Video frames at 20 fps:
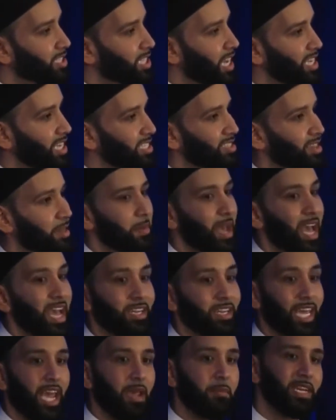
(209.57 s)
says the
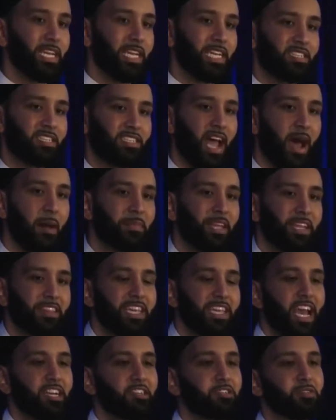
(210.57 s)
man came and he stopped at
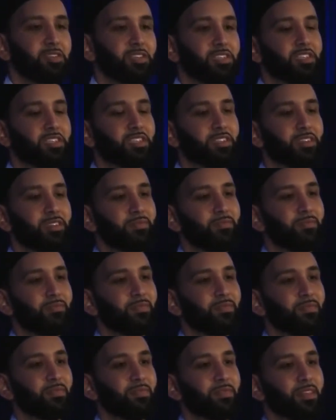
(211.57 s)
the entrance.
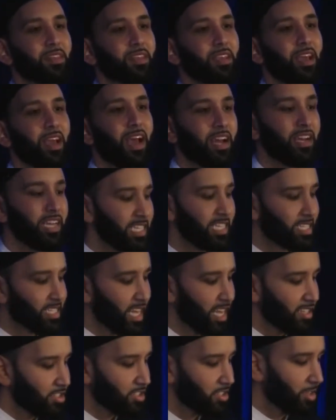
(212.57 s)
And he
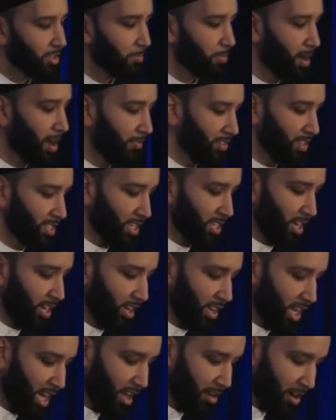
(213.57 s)
said to the Prophet
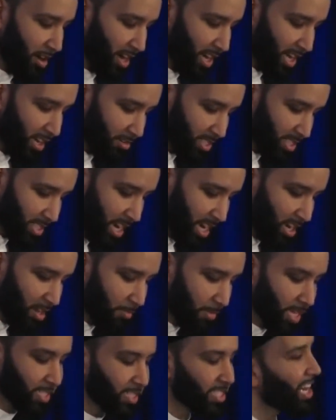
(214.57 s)
sallallahu alaihi
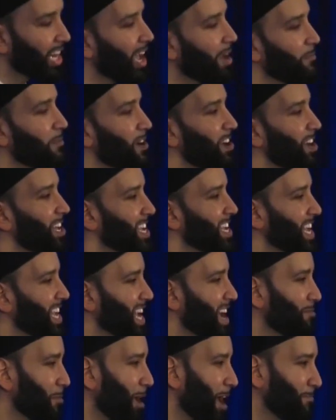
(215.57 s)
wasallam, "Assalamu alayka
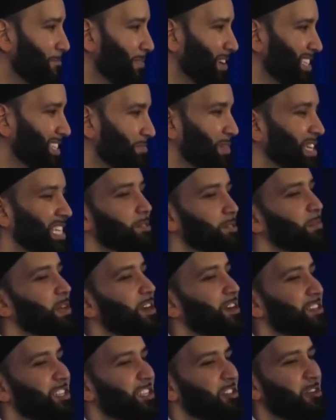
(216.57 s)
ya Muhammad. Peace be
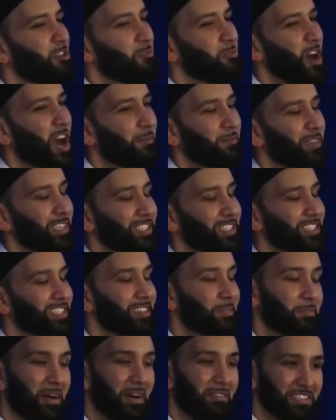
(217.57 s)
unto you, O Muhammad."
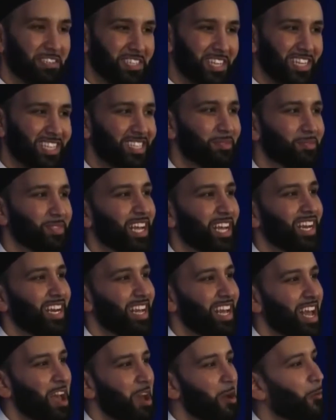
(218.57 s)
The Prophet said,
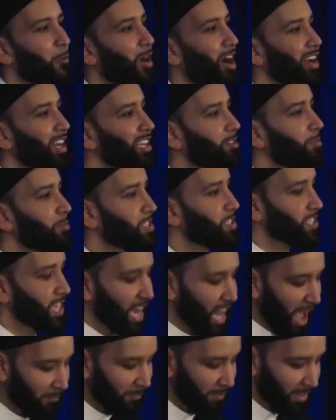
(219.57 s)
"Wa alaykum
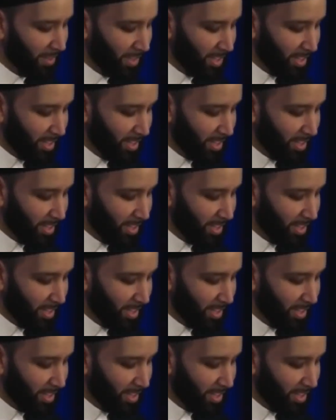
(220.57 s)
assalam."